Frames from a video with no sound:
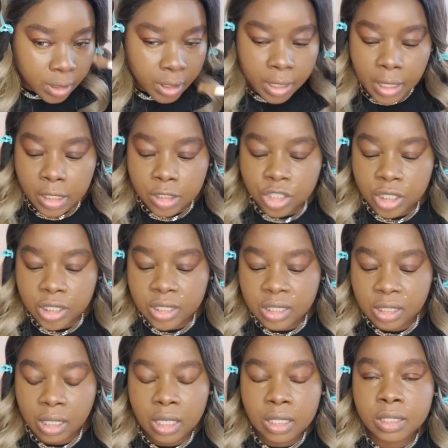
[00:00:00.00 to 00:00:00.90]
And just
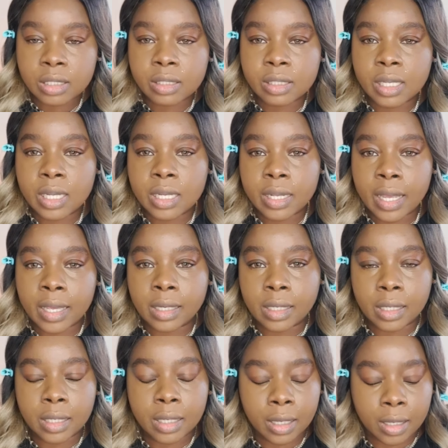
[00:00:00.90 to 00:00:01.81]
to conceal
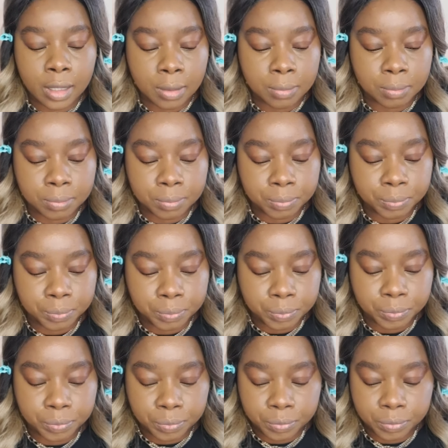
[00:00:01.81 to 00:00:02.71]
any
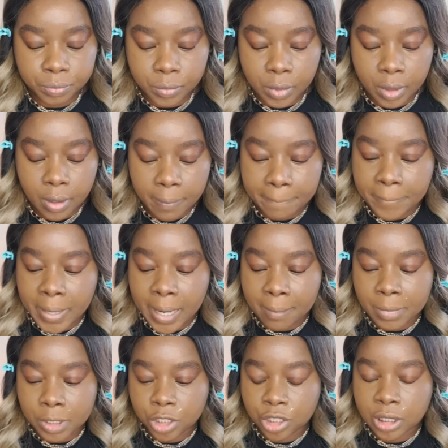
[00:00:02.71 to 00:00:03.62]

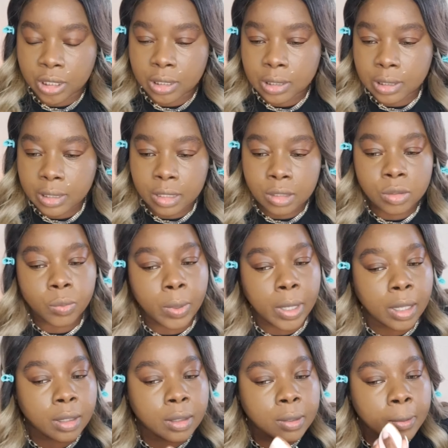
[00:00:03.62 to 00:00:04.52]
blemishes as
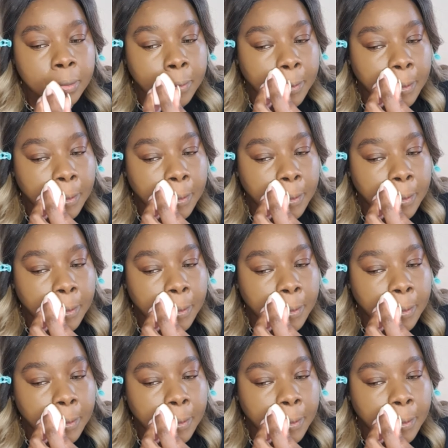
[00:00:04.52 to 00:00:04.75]
well.